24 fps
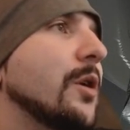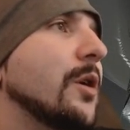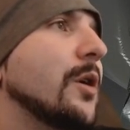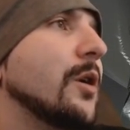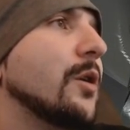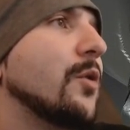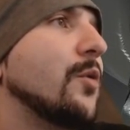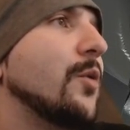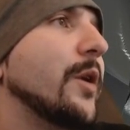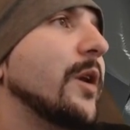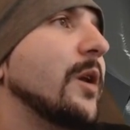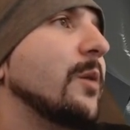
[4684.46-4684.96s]

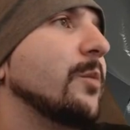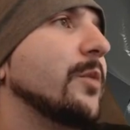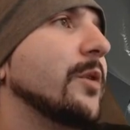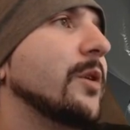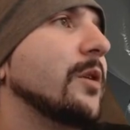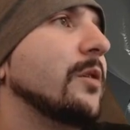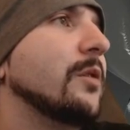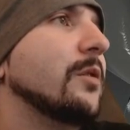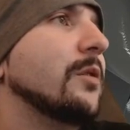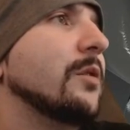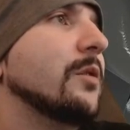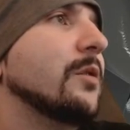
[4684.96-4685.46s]
quite a
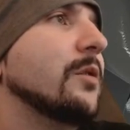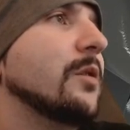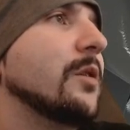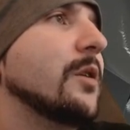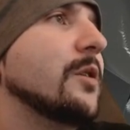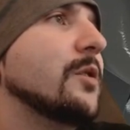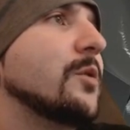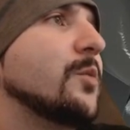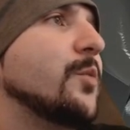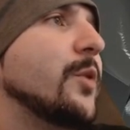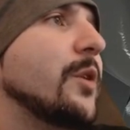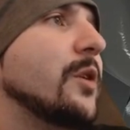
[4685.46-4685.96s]
bit. That
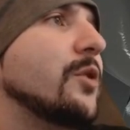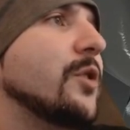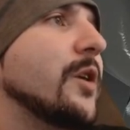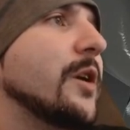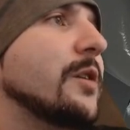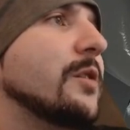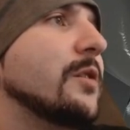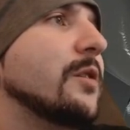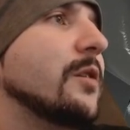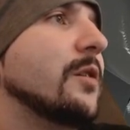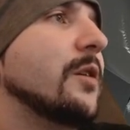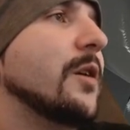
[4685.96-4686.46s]
was pretty
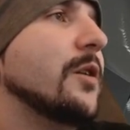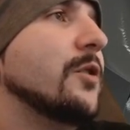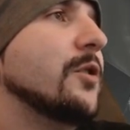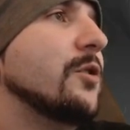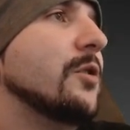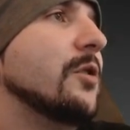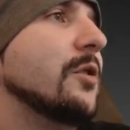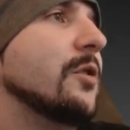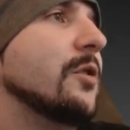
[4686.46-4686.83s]
drastic actually.